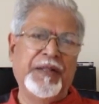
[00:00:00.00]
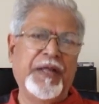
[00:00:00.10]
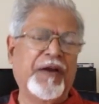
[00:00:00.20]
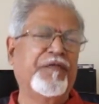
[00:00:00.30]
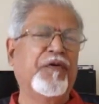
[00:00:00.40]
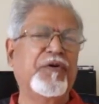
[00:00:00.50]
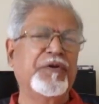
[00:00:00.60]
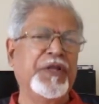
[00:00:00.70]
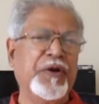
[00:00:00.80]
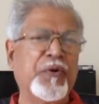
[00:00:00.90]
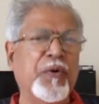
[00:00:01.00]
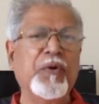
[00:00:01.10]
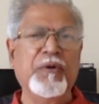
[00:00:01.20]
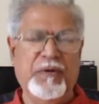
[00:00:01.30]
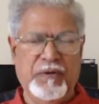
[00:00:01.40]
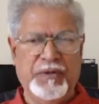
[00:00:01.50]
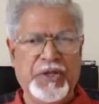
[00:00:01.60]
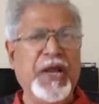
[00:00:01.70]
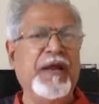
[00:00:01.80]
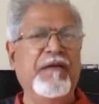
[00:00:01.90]
Therefore, the whole
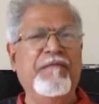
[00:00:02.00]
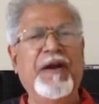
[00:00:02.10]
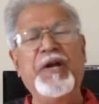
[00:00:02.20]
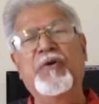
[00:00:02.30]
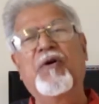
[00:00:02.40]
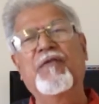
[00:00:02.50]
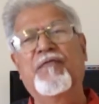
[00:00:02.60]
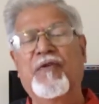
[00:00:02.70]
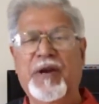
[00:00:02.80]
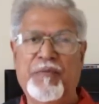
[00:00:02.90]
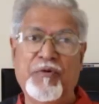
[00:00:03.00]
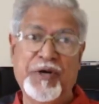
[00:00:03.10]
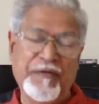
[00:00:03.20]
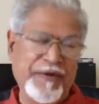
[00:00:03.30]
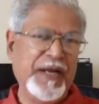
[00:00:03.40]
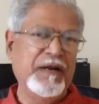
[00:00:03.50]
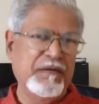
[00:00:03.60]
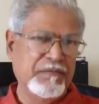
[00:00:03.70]
thing went on for about a week.